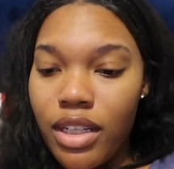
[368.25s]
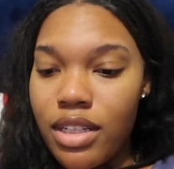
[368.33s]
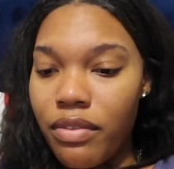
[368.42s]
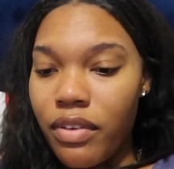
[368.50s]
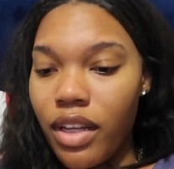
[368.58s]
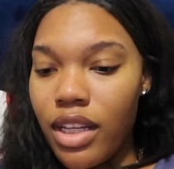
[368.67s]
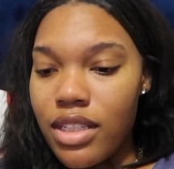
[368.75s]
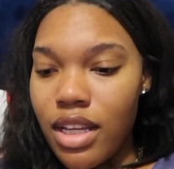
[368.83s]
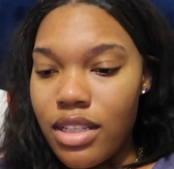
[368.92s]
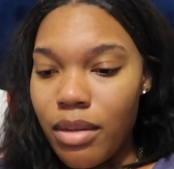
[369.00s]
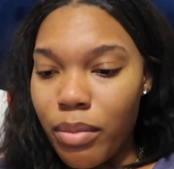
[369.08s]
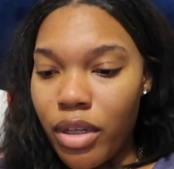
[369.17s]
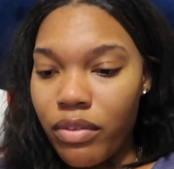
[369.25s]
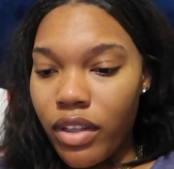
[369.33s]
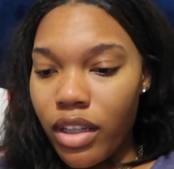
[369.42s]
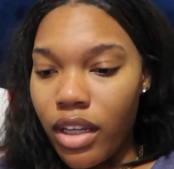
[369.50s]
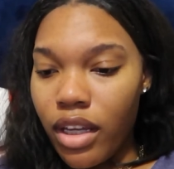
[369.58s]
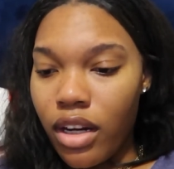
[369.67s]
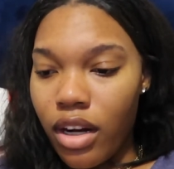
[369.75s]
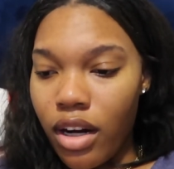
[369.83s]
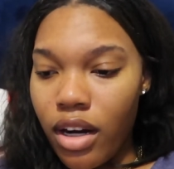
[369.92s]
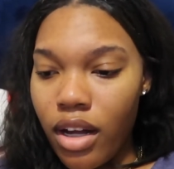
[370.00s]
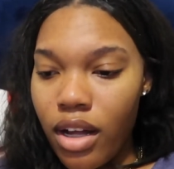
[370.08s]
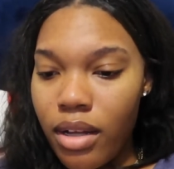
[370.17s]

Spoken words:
Tiffany says it perfectly in her